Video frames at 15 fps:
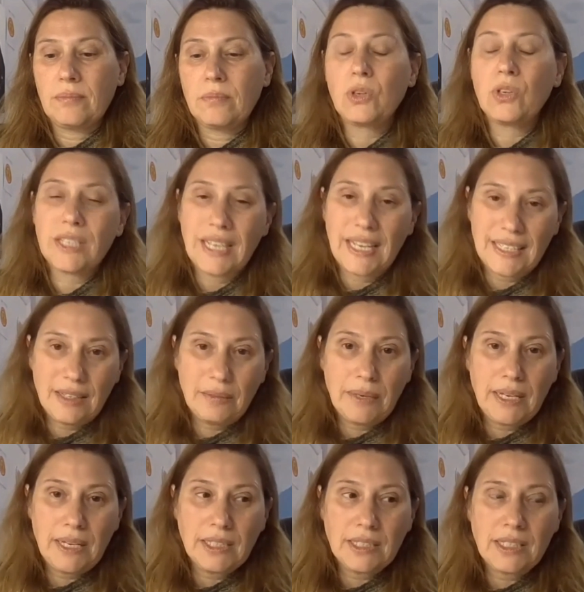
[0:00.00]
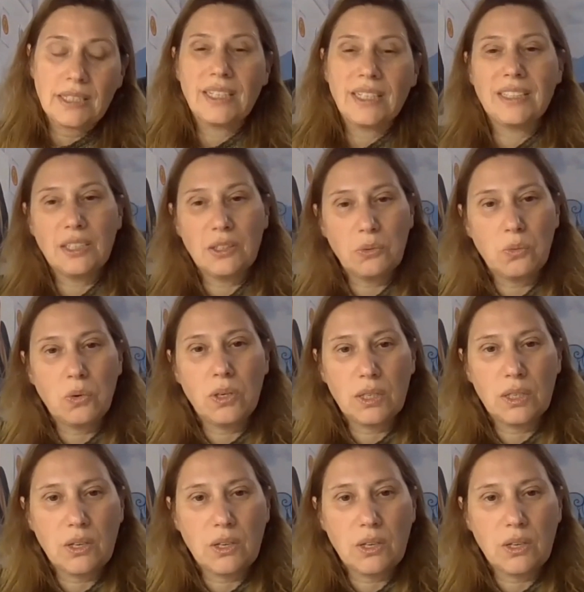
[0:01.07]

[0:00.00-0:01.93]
more database and I didn't want